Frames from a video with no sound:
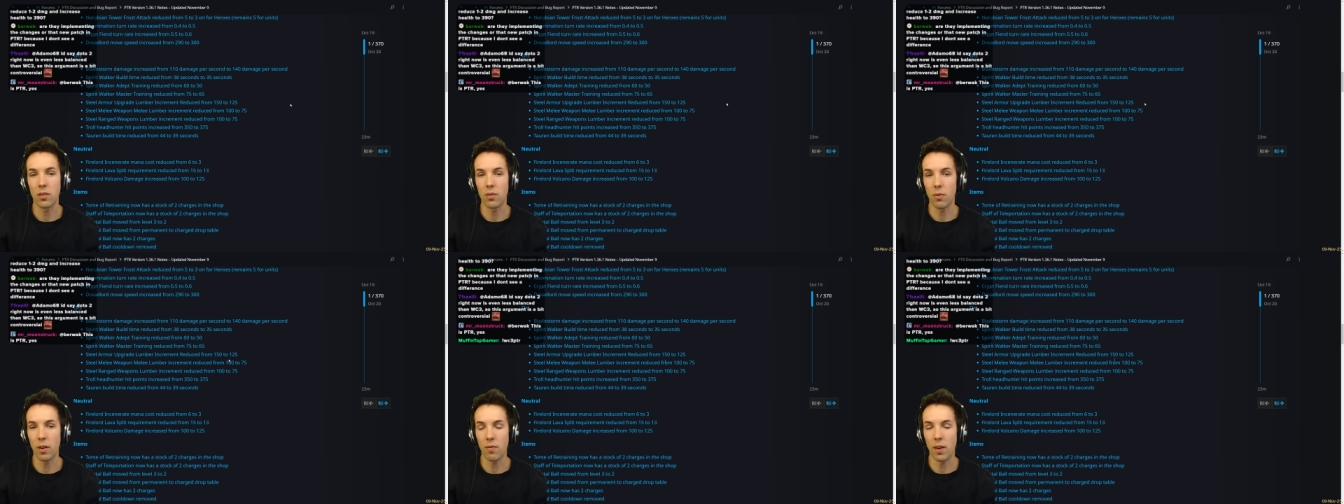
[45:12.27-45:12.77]

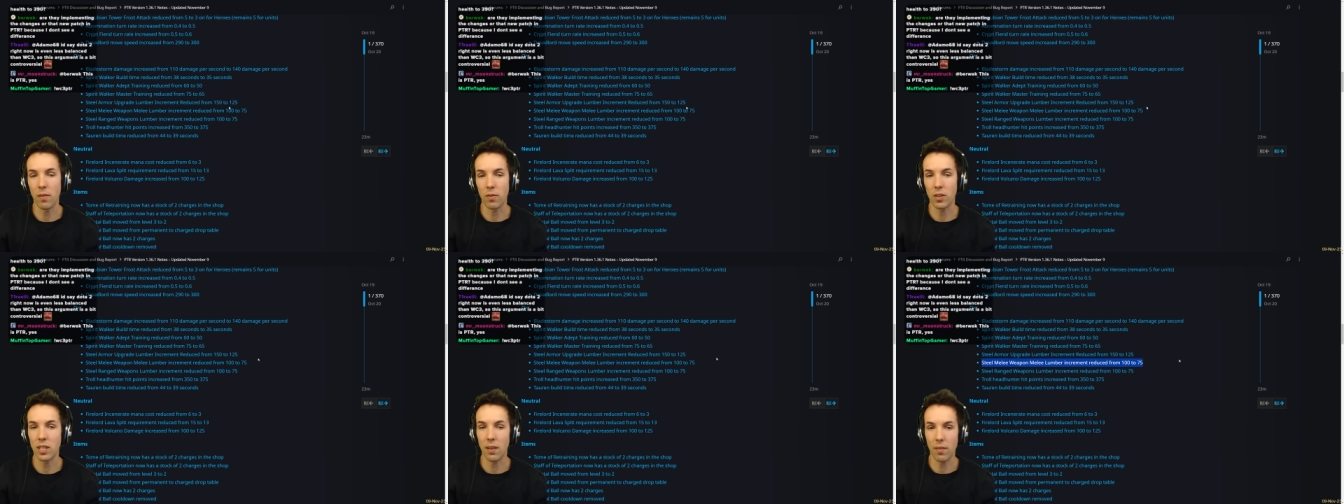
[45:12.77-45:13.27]
25
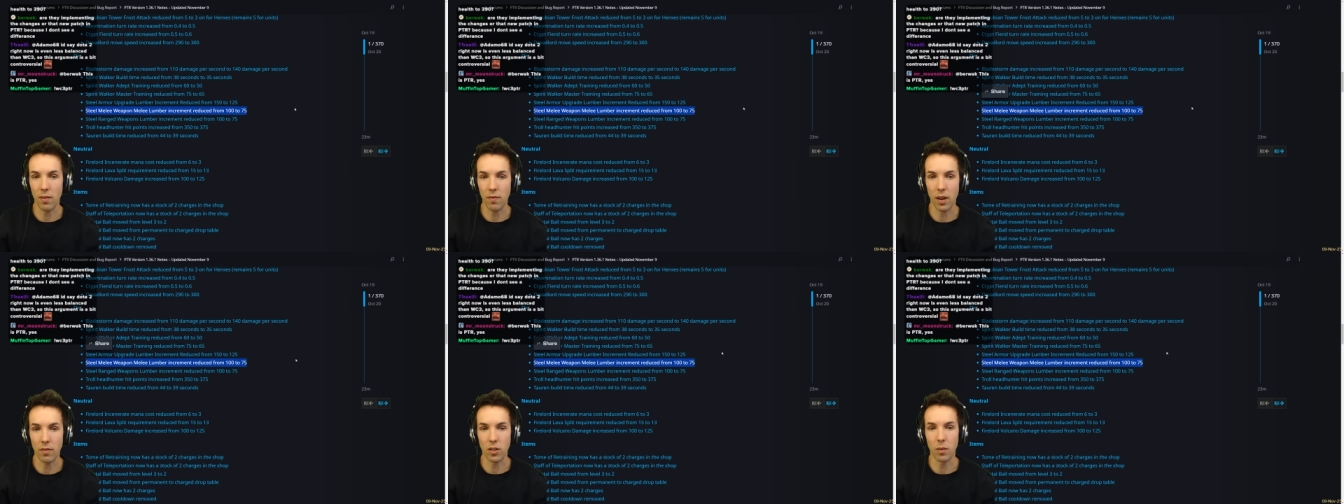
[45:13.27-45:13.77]
or
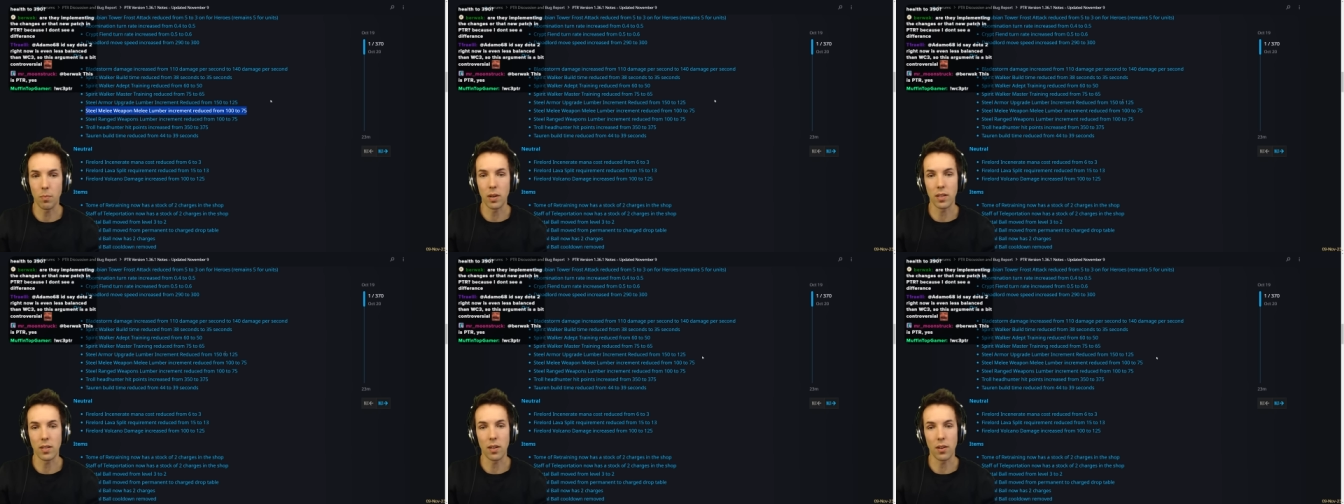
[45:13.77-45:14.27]
75 cheaper
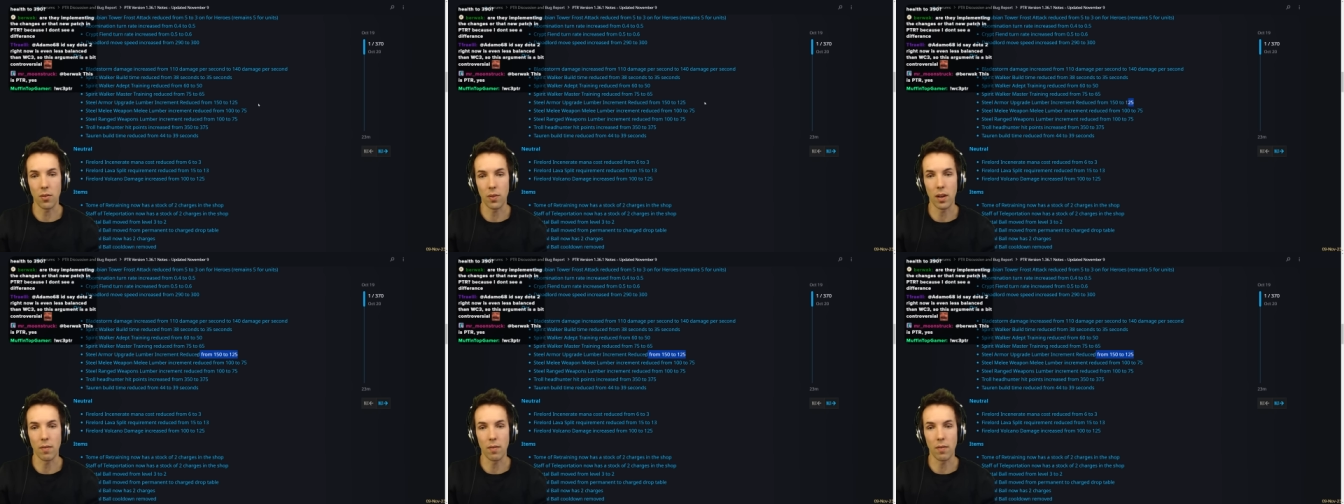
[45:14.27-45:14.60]
at tier 3